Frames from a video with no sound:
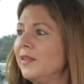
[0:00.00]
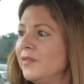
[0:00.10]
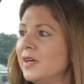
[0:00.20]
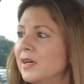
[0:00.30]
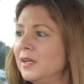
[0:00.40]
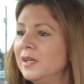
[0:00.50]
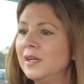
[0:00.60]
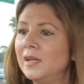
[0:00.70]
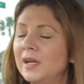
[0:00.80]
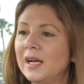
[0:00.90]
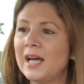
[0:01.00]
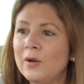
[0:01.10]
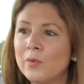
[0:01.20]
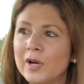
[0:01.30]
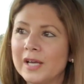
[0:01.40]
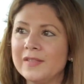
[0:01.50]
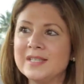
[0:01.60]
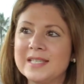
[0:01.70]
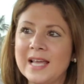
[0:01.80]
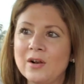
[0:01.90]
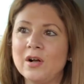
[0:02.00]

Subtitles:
in the kind of work in the St.